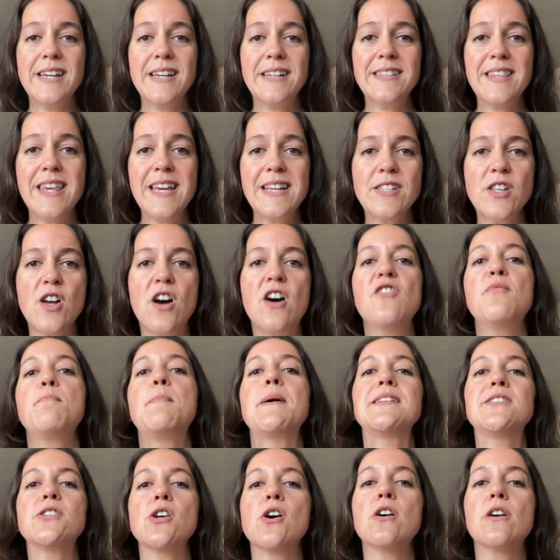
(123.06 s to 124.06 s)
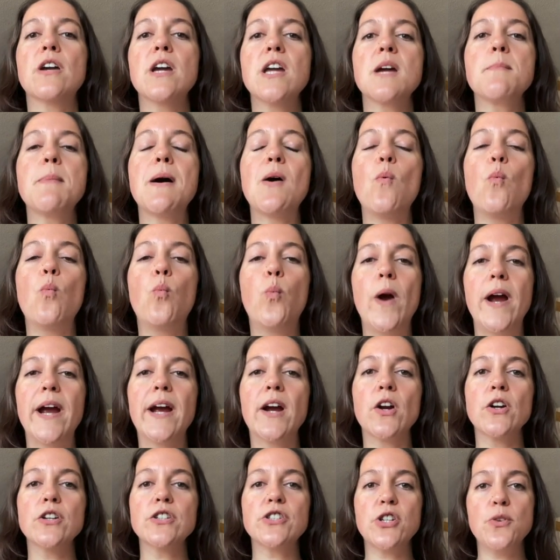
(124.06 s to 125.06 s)
kick things off by talking about
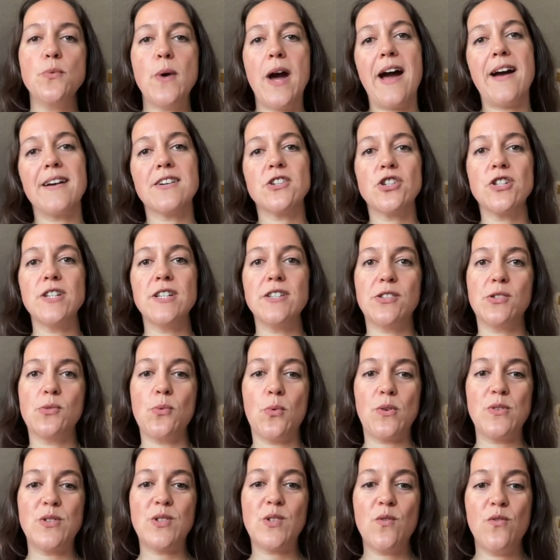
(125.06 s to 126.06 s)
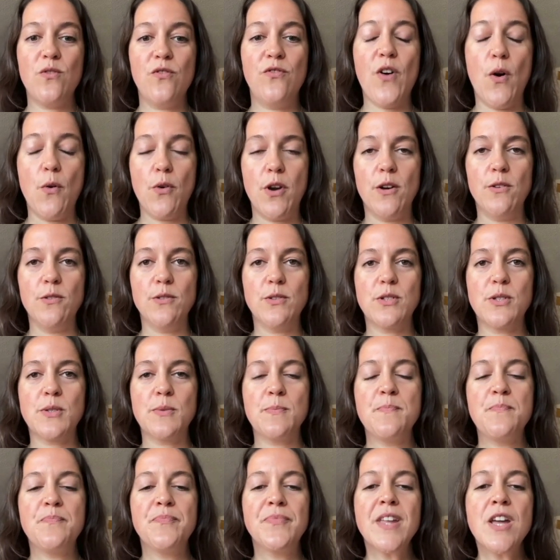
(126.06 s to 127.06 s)
where to actually source photos.
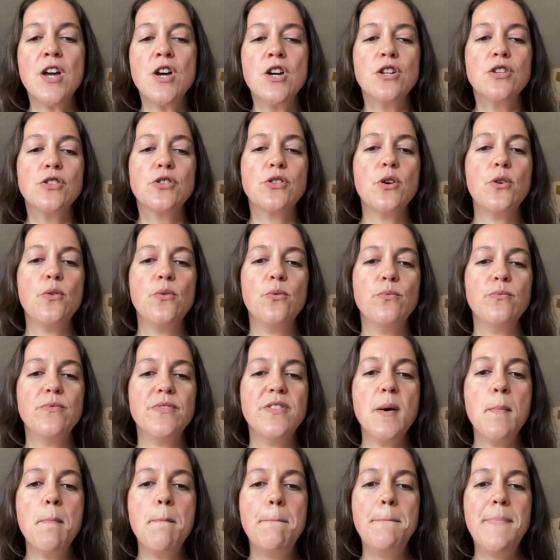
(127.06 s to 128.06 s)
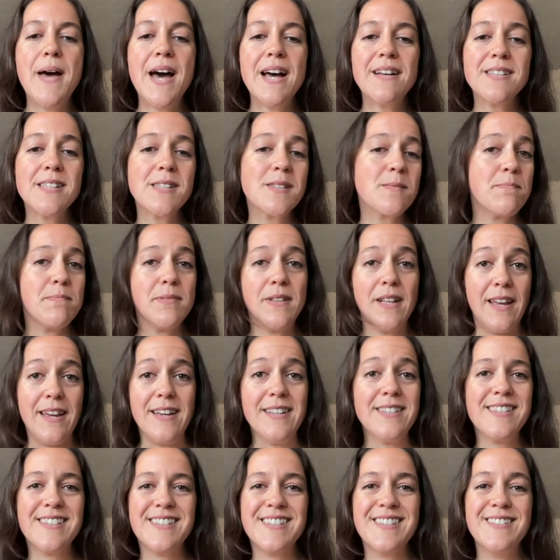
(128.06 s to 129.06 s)
So the best
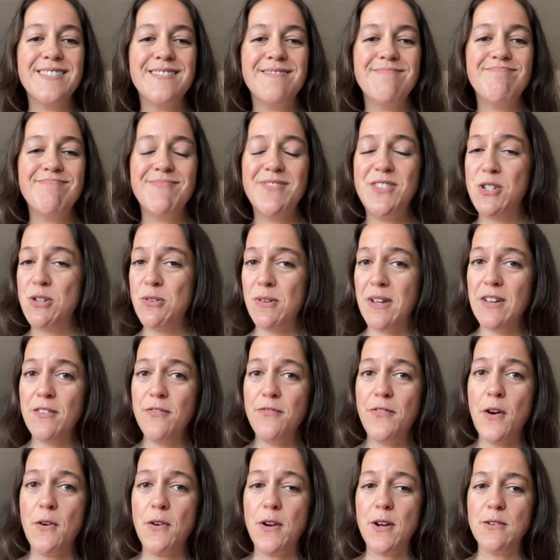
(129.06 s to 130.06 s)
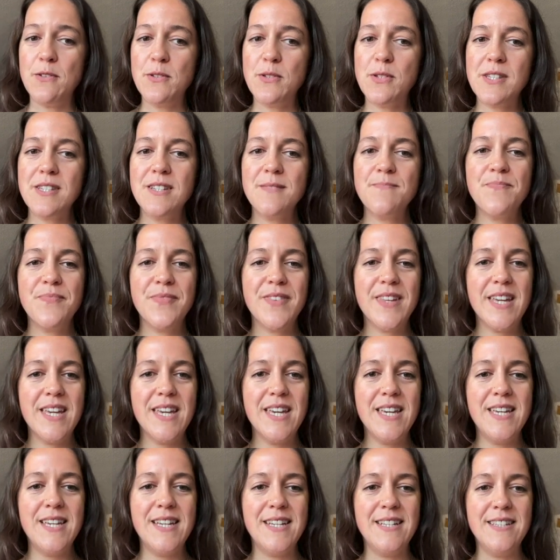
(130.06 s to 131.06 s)
place to get photos
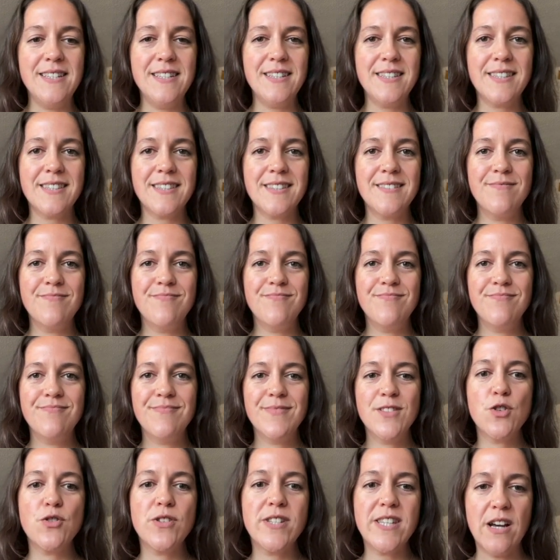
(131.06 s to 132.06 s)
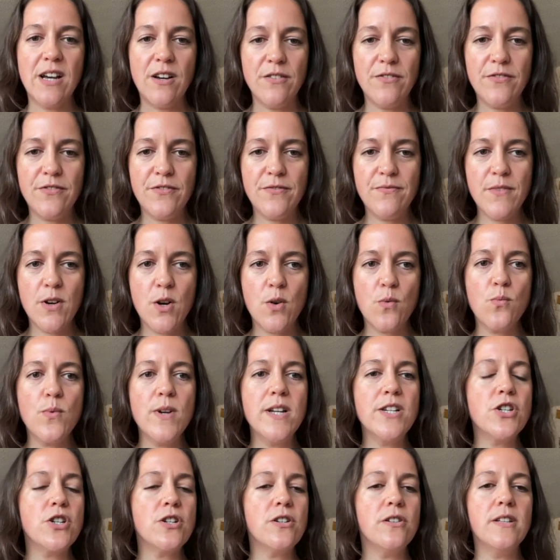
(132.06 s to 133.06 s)
is yourself.
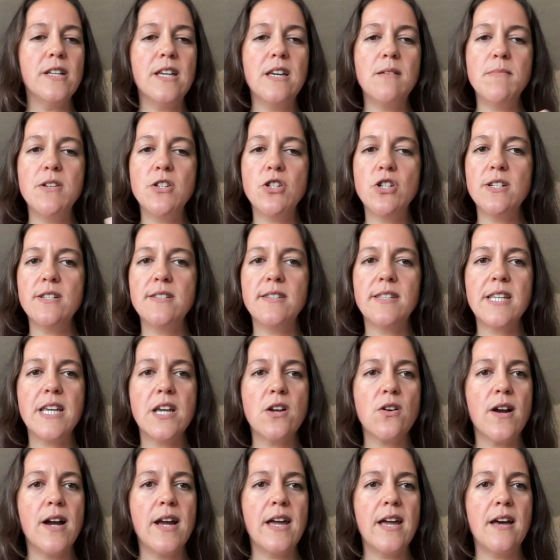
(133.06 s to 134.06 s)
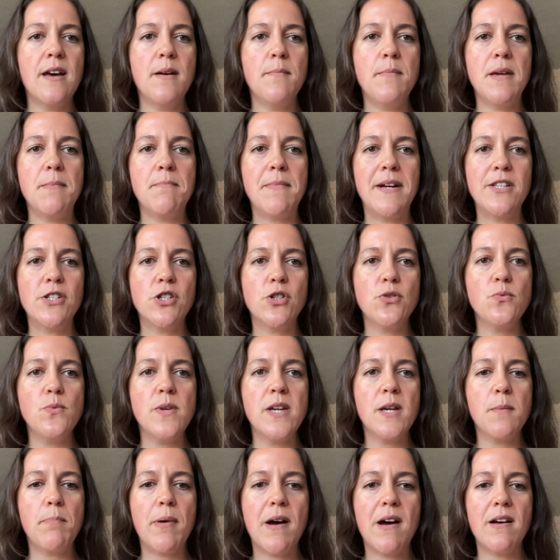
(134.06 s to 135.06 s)
Original images. Here I am in my
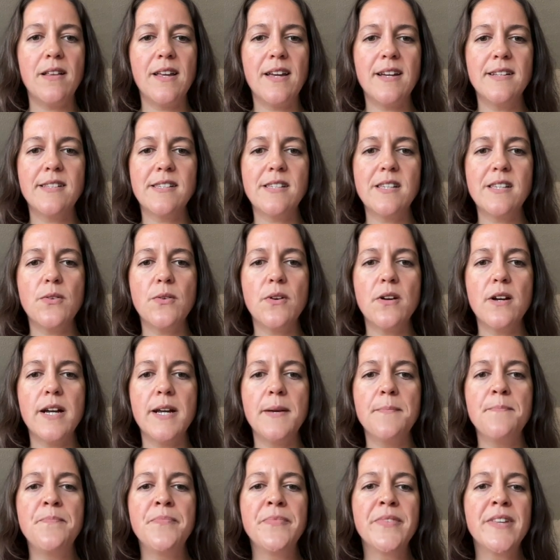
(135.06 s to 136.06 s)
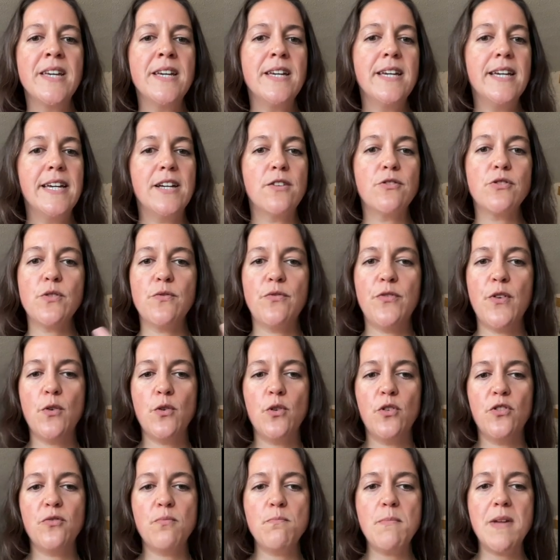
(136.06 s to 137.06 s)
2-week Bali itinerary. Here's a
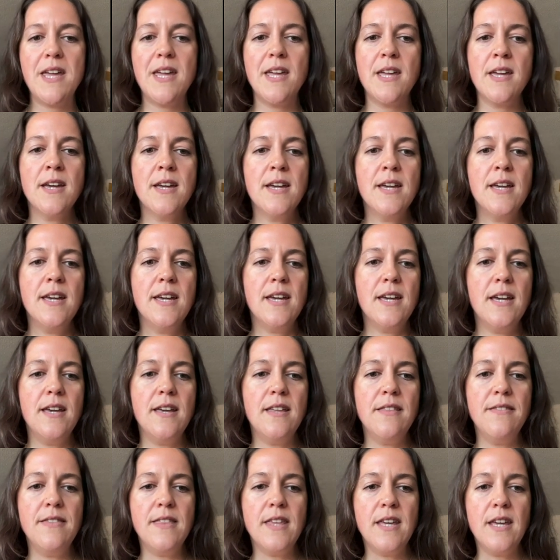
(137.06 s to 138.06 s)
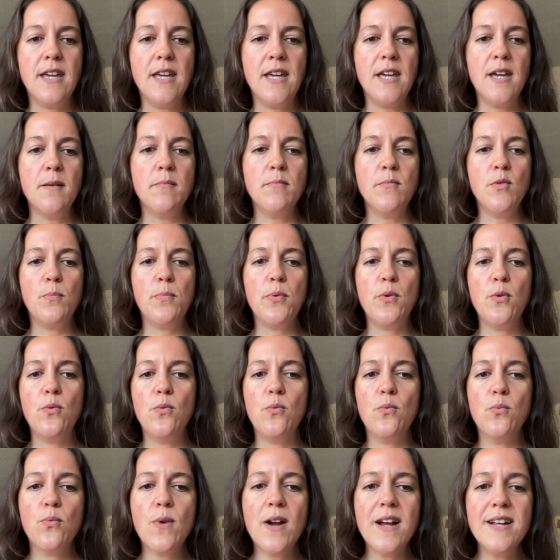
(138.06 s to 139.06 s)
photo of me in the
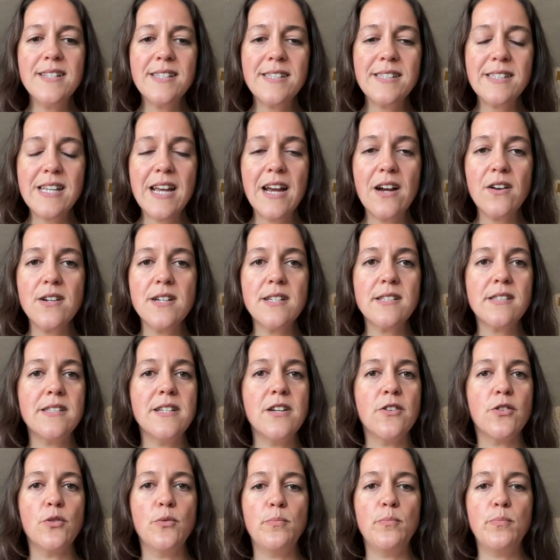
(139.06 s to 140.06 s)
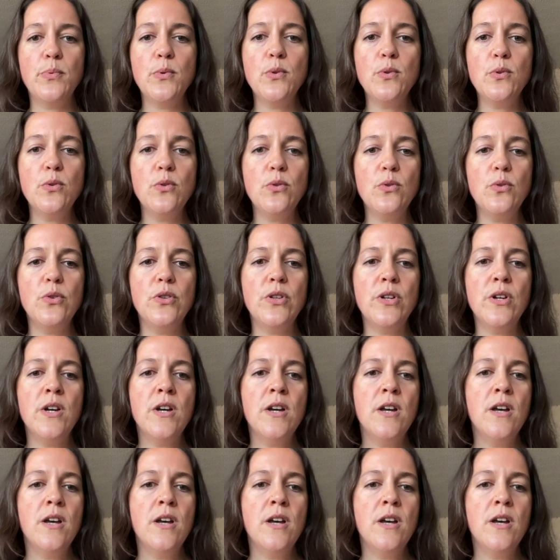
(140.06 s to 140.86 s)
Mupu Rice Terrace near Ubud.